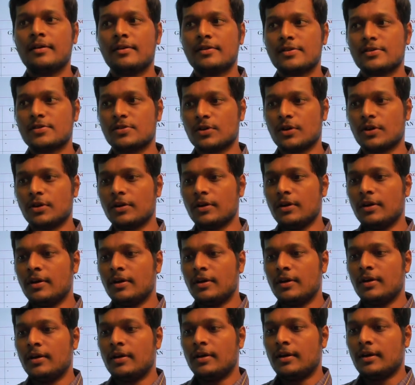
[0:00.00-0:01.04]
so
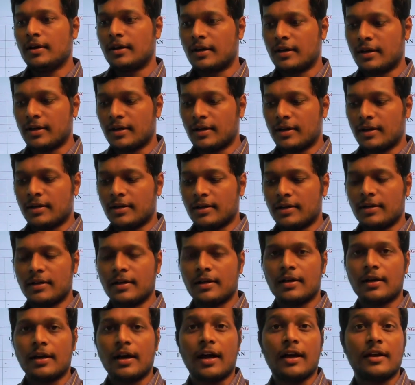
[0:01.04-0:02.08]

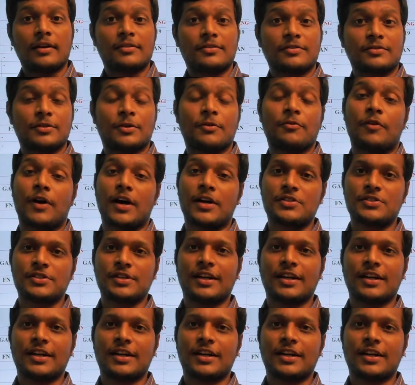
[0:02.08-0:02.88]
uh, so fortunately